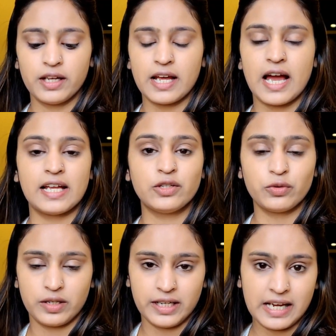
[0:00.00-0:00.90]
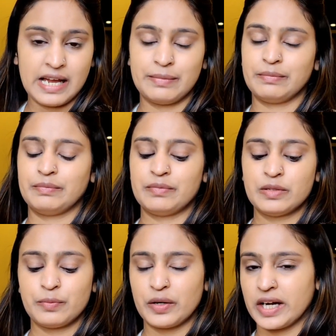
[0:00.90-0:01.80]
And today I am
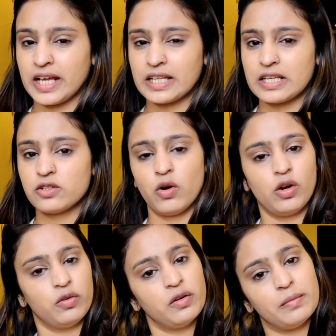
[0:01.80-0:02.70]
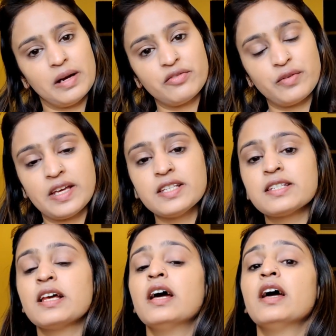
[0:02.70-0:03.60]
spreading this all over my face